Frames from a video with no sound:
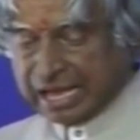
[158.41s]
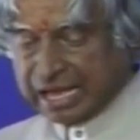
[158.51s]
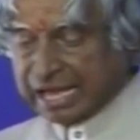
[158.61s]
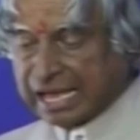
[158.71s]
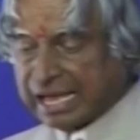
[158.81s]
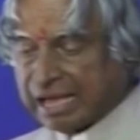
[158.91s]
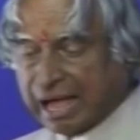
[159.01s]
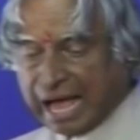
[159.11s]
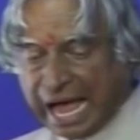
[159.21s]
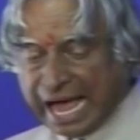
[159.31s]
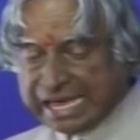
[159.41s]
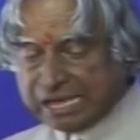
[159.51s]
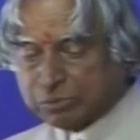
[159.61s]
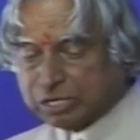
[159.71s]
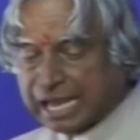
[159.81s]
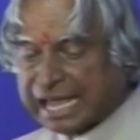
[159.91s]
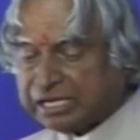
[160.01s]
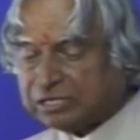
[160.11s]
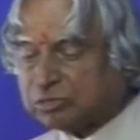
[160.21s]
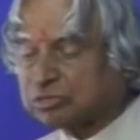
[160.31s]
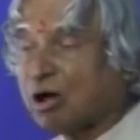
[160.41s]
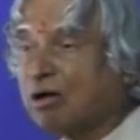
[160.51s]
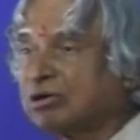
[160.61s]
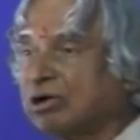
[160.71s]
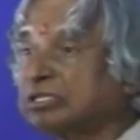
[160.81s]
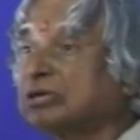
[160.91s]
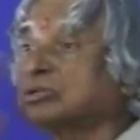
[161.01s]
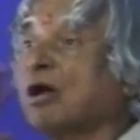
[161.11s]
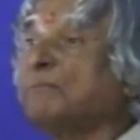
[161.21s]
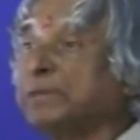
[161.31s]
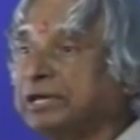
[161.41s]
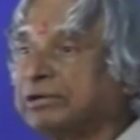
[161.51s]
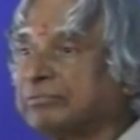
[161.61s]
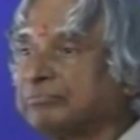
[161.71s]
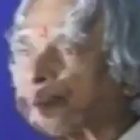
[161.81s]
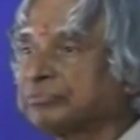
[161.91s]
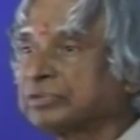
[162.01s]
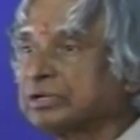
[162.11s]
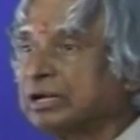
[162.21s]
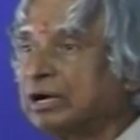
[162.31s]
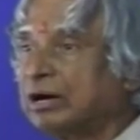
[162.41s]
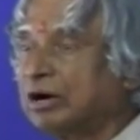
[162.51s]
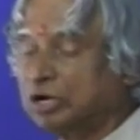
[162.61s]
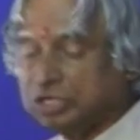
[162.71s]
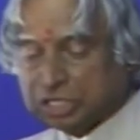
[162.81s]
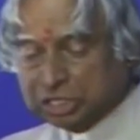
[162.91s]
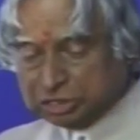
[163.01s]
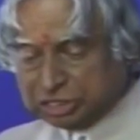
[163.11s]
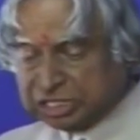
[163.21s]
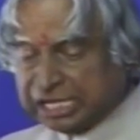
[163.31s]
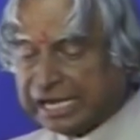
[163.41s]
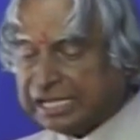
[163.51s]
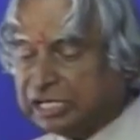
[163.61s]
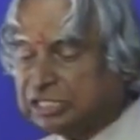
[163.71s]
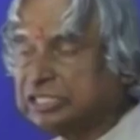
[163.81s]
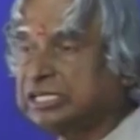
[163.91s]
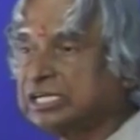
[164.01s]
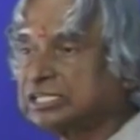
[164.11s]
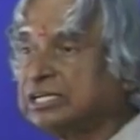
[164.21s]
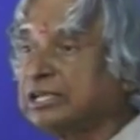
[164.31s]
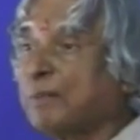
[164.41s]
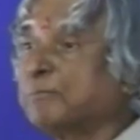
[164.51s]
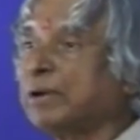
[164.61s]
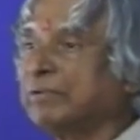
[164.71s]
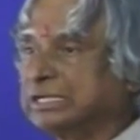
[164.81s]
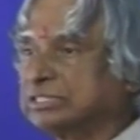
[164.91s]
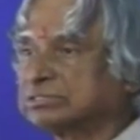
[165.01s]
I would like to talk on the topic, Engineering Education Empowers.